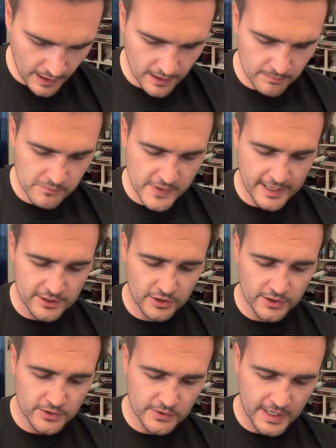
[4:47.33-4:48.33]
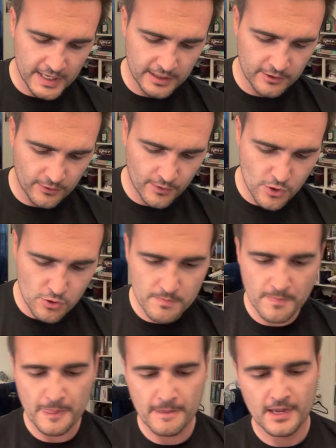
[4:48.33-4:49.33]
they actually use a chrome
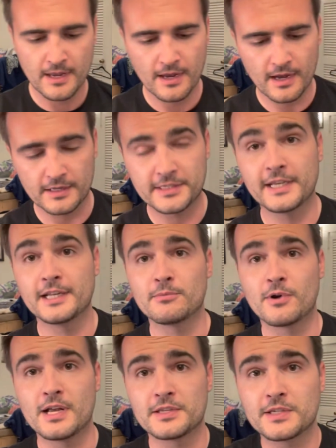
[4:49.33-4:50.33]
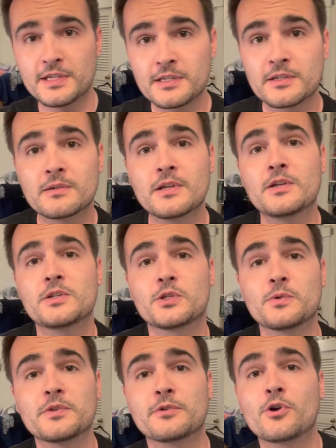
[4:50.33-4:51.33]
tanning process. So
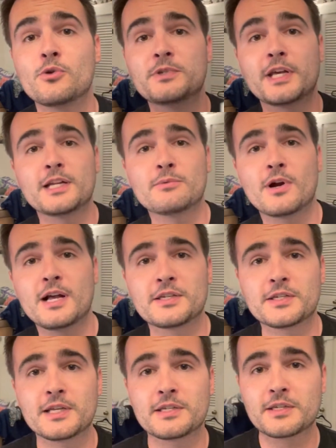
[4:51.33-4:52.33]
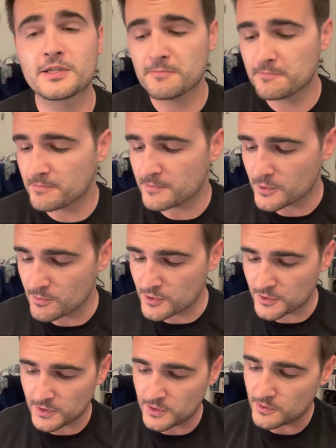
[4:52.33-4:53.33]
with the chrome tanning process, you're
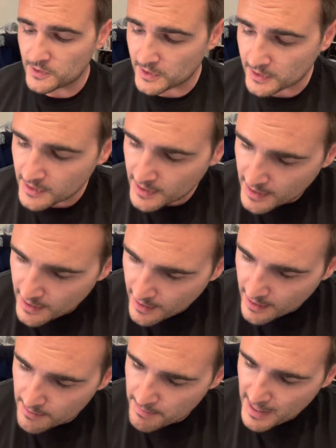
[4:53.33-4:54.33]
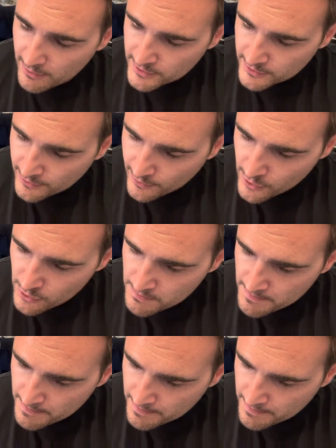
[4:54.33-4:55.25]
mostly using powdered chrome.